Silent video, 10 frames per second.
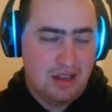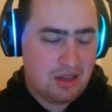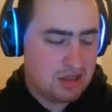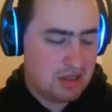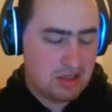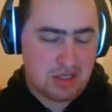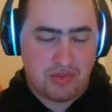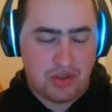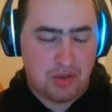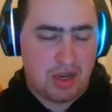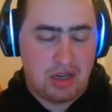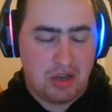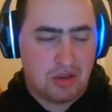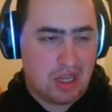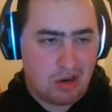There's a few I
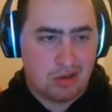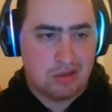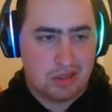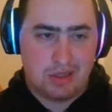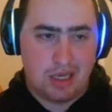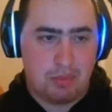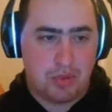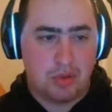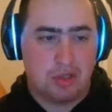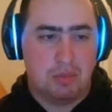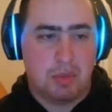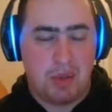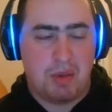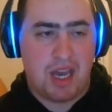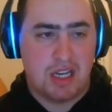know that aren't that broken, but
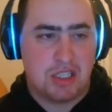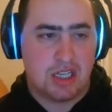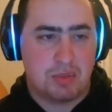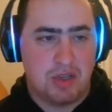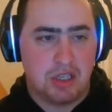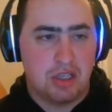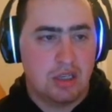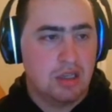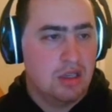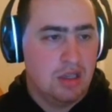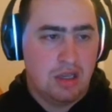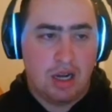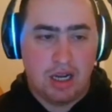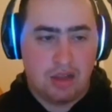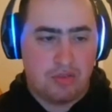Baby Hatchiyak's pretty good.
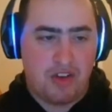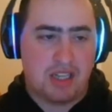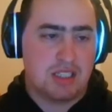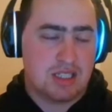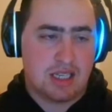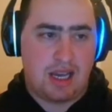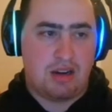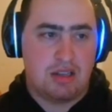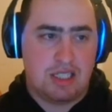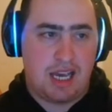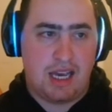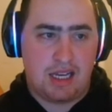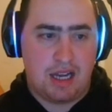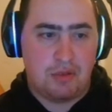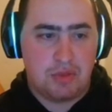The fact it's a
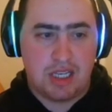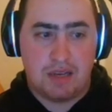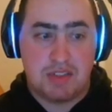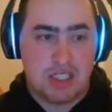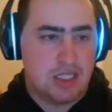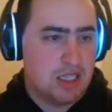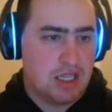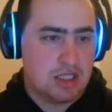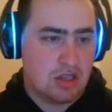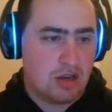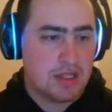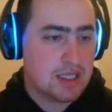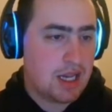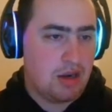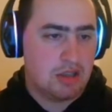counterattack, I don't think I've seen an SCR that's a
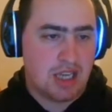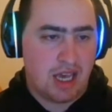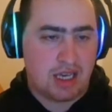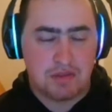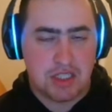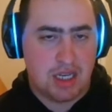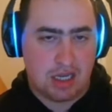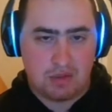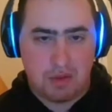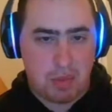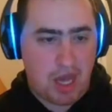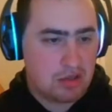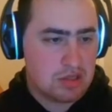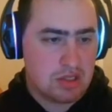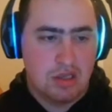counterattack. I've seen Activate
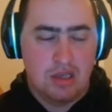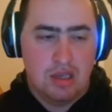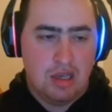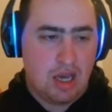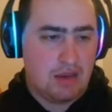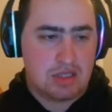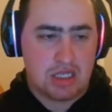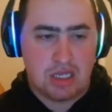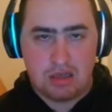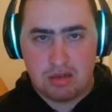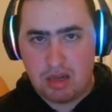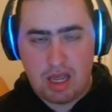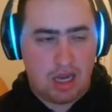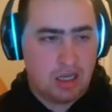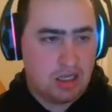Battles. I've seen
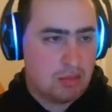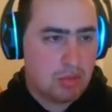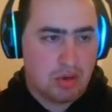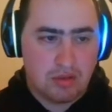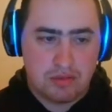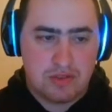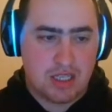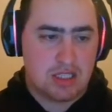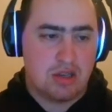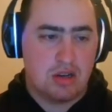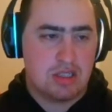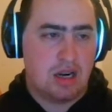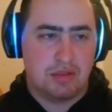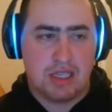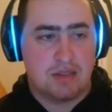any number of SCRs. I
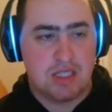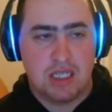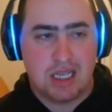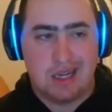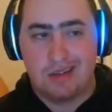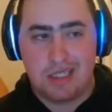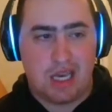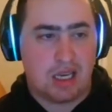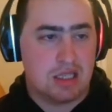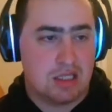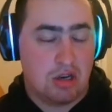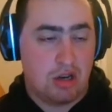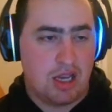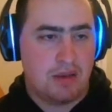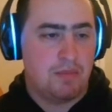don't think I've seen a counterattack SCR
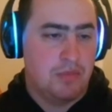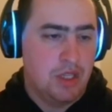yet.